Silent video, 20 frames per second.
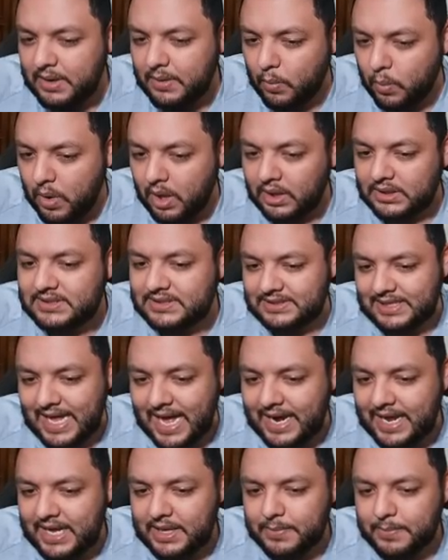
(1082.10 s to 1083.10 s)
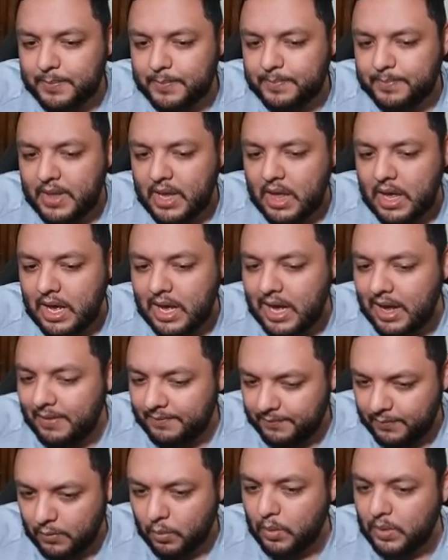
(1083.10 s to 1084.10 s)
well started uh,
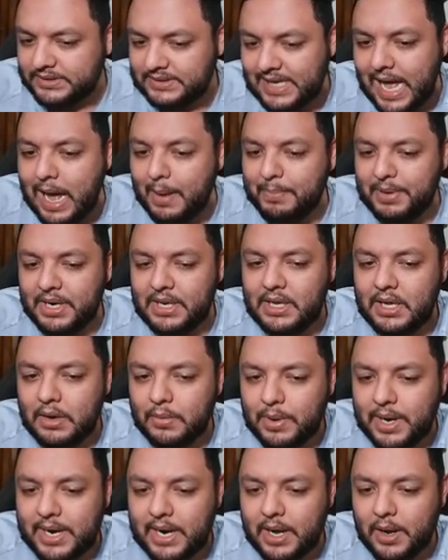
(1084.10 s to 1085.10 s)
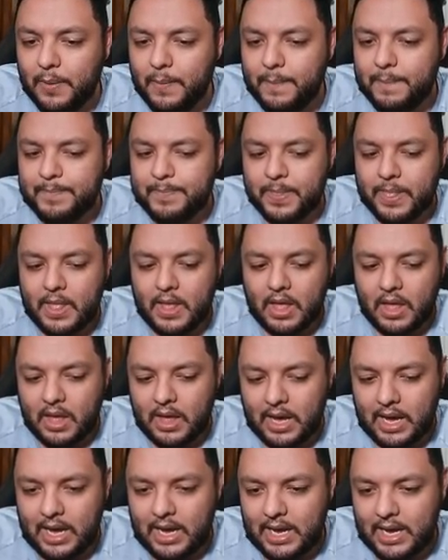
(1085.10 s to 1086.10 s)
for what's happening here right now.
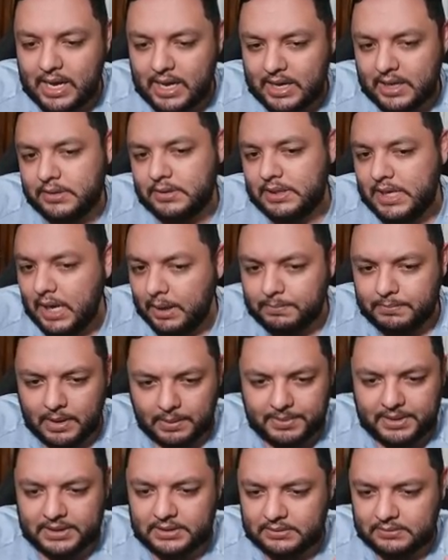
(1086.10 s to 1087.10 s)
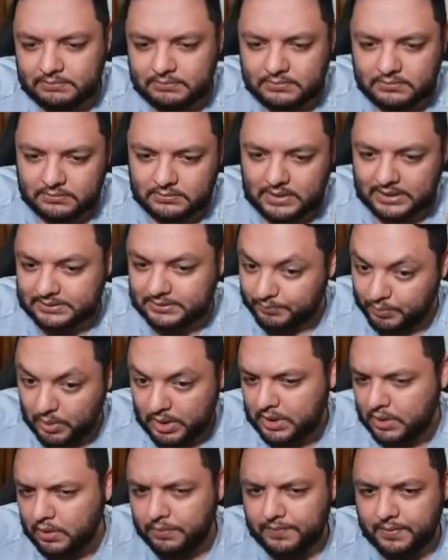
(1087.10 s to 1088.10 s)
And yeah, I mean, that's
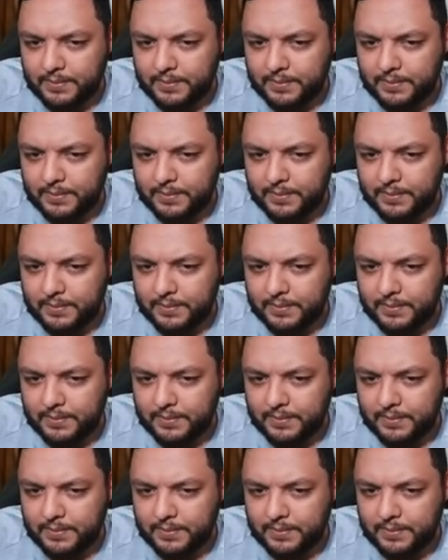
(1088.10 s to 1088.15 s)
really good for